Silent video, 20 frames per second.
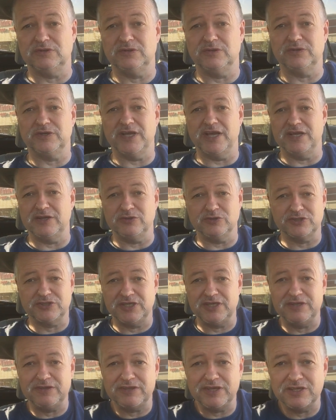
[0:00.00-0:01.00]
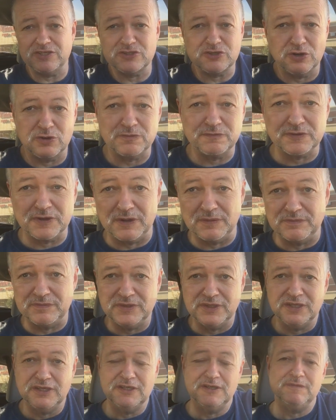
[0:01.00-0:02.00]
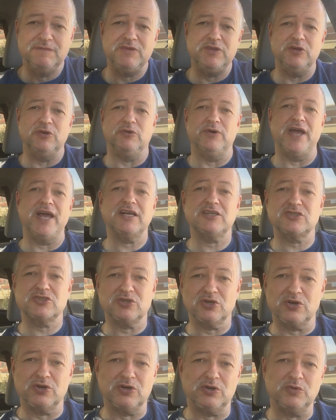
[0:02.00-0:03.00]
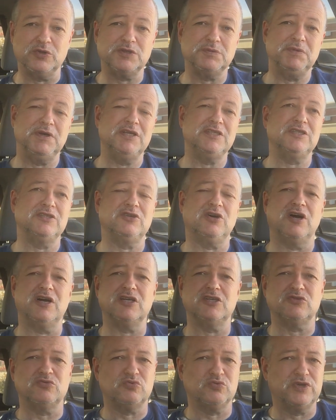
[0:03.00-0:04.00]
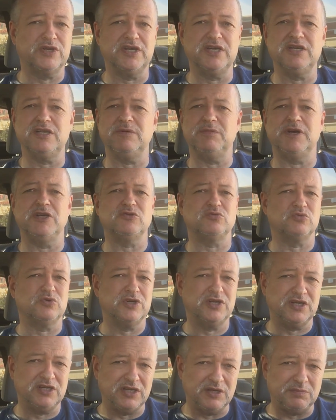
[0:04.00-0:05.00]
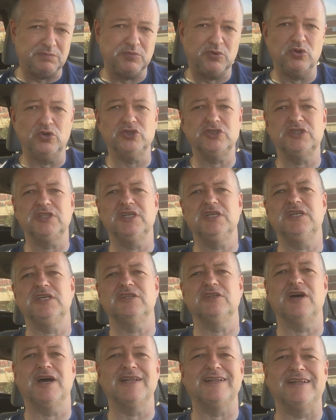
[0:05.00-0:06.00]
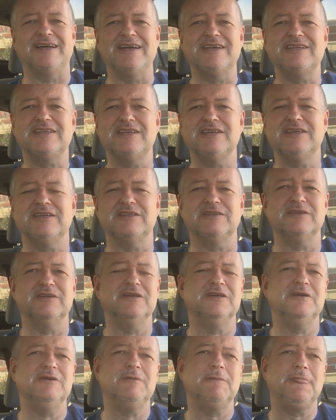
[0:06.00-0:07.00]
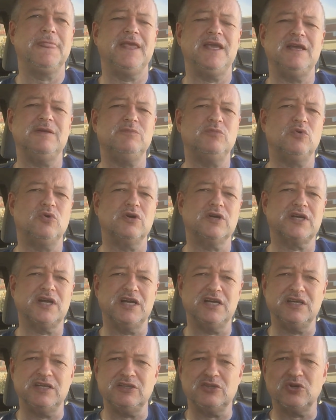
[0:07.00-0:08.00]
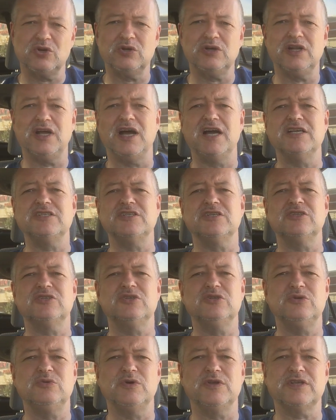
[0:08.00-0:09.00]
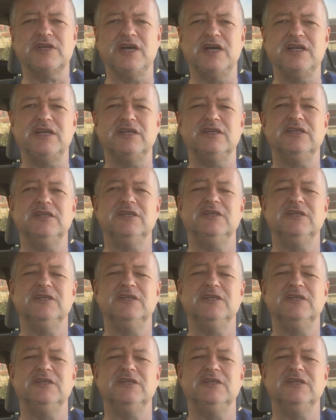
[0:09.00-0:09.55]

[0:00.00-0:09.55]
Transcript: Okay, you'll see things go from external, which means the dog is mine's really pushing and not liking, and more kind of internalizing too, with kind of